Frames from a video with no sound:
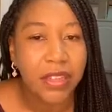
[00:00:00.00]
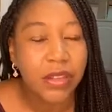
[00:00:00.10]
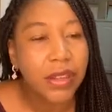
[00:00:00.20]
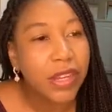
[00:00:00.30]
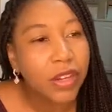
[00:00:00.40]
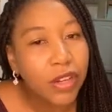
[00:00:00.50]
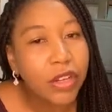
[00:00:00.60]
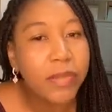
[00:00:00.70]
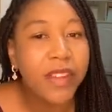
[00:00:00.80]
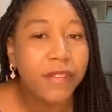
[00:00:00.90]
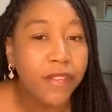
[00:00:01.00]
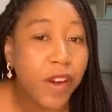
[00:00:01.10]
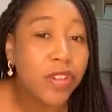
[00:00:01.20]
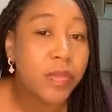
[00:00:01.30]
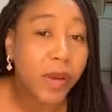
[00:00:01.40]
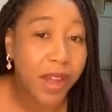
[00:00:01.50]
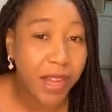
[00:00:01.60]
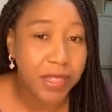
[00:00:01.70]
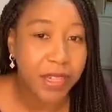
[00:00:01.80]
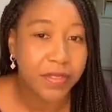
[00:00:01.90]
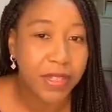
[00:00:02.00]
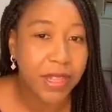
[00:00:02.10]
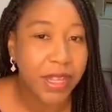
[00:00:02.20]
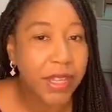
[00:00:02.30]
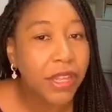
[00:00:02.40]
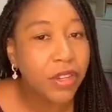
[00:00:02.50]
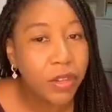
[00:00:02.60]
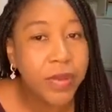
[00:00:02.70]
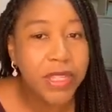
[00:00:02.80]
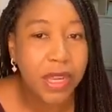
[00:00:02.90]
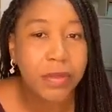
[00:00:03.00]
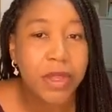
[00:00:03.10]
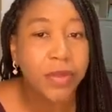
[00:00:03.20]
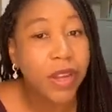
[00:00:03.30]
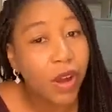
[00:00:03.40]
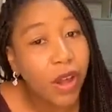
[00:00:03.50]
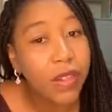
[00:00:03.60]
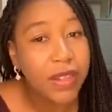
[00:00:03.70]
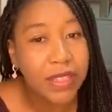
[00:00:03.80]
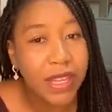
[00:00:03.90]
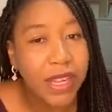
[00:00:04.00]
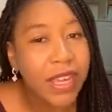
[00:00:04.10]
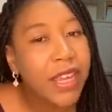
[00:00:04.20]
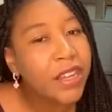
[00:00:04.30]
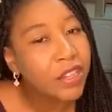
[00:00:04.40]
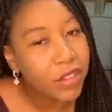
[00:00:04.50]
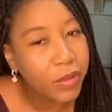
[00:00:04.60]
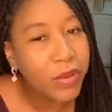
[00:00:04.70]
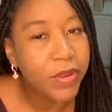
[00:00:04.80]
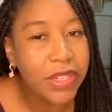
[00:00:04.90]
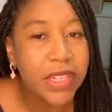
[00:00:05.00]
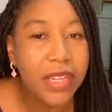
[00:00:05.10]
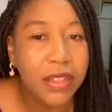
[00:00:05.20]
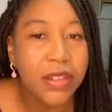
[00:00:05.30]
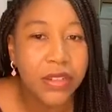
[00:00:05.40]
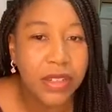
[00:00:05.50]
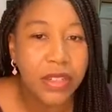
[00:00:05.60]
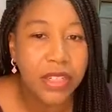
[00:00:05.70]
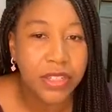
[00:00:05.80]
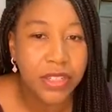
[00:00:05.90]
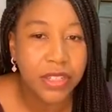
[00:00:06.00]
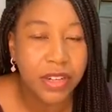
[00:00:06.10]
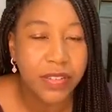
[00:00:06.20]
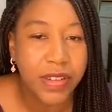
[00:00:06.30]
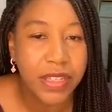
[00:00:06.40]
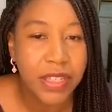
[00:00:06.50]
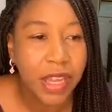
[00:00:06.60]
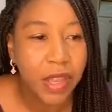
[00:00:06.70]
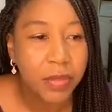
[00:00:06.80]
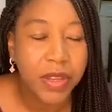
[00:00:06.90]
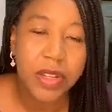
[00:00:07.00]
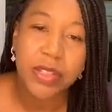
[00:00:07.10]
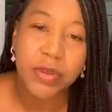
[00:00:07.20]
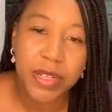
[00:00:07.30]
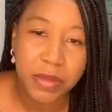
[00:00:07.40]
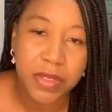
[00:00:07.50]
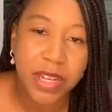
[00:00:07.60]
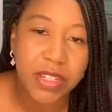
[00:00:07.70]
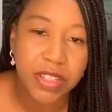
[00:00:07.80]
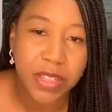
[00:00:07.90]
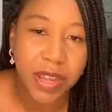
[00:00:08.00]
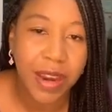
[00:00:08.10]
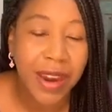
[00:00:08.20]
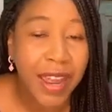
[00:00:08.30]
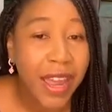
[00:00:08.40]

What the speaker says: So there could be false positives in there. There could be times that we call and say, you know, we want to take a closer look at your cervix because there were some changes there.